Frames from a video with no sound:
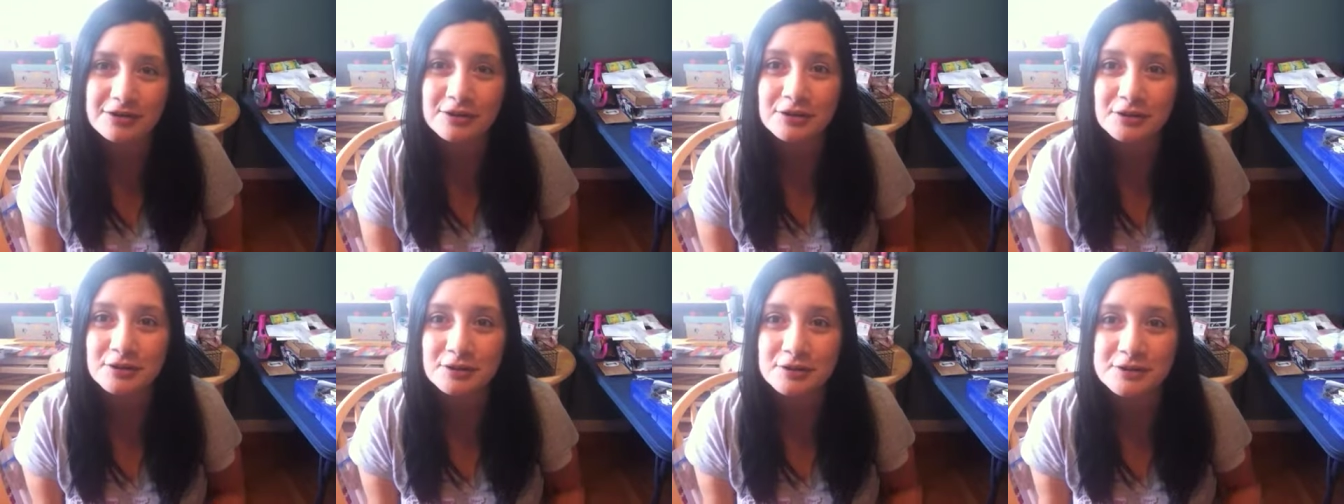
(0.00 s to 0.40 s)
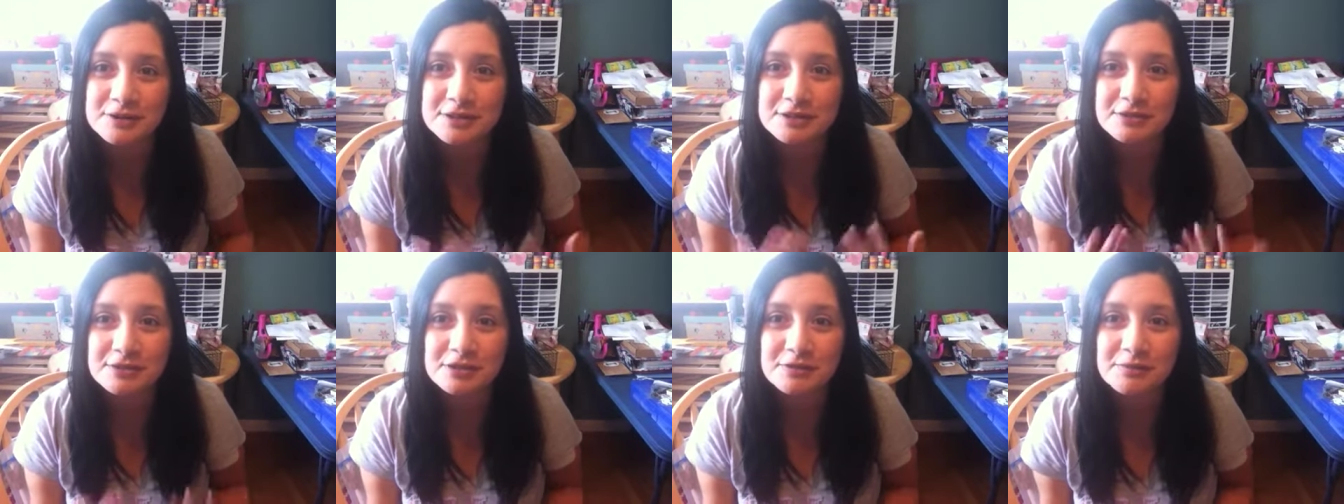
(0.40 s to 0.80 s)
you know,
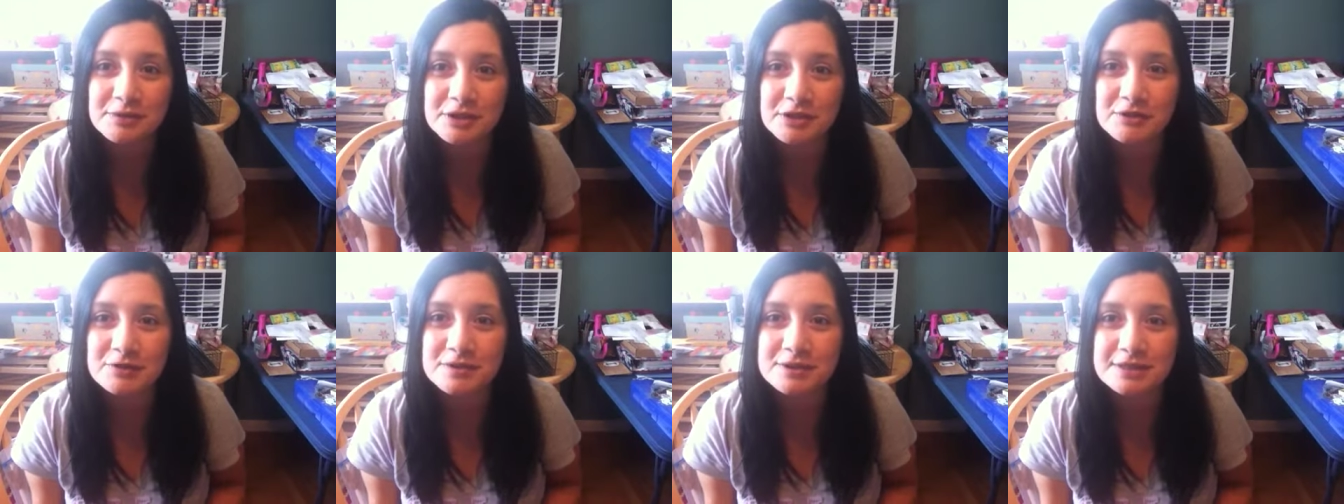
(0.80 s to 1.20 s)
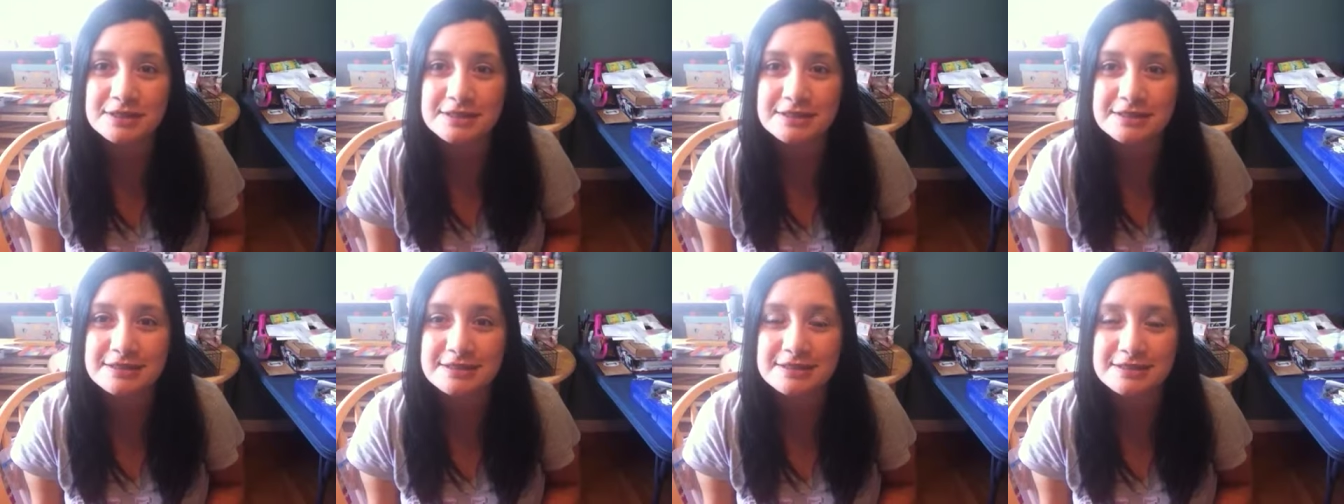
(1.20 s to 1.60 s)
still going to be
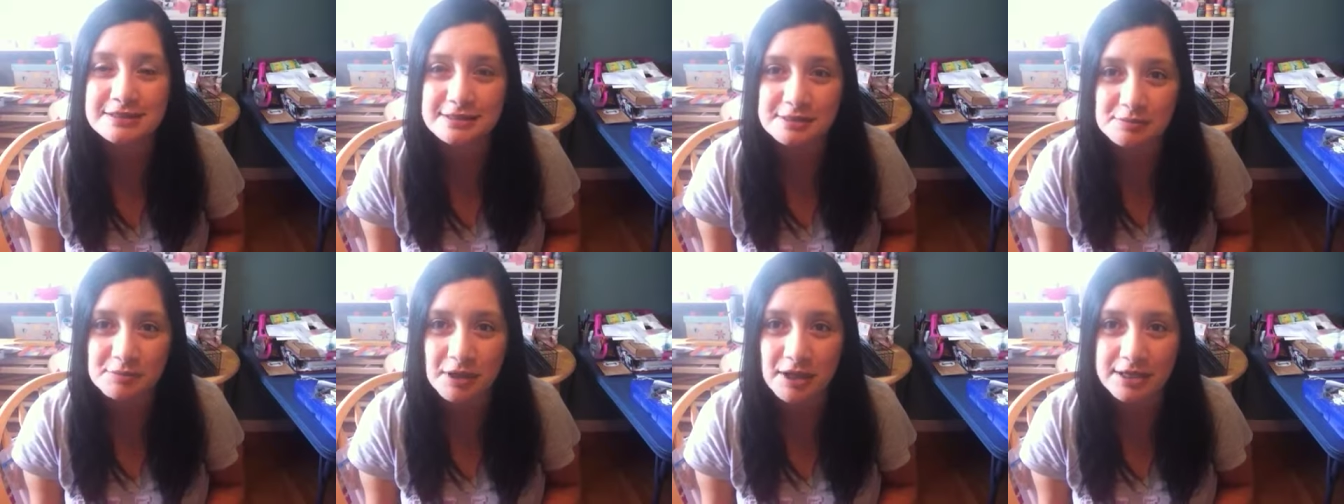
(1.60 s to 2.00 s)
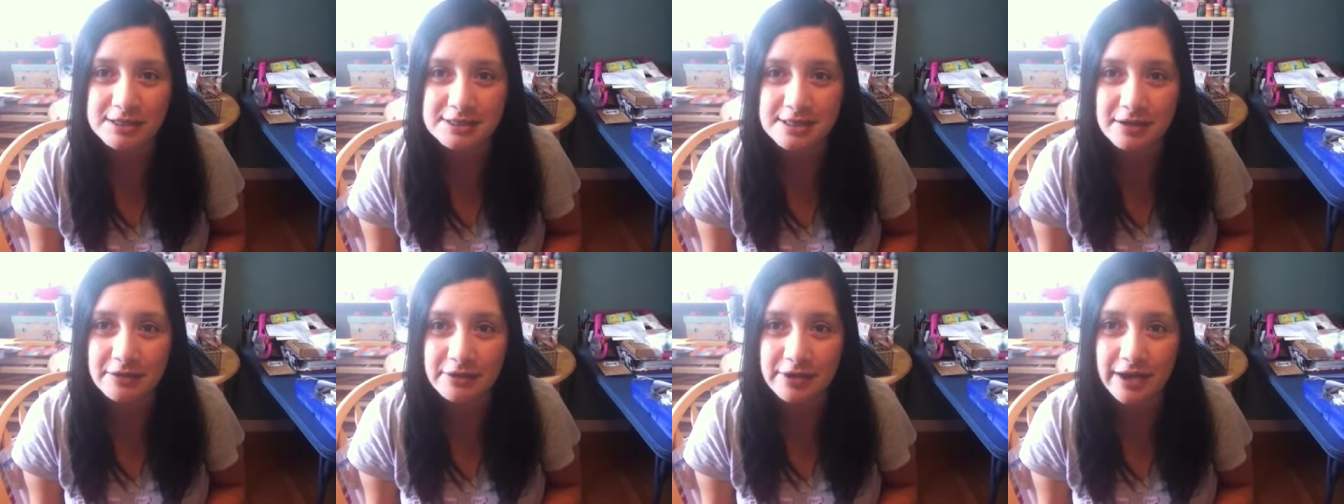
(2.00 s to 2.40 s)
using the
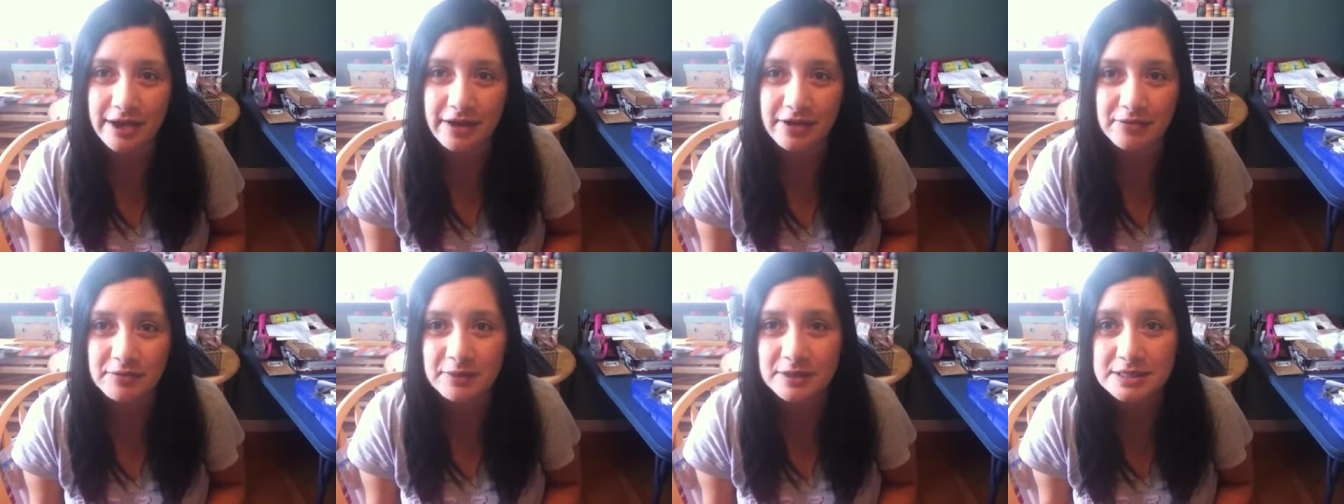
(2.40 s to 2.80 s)
supplies that we have.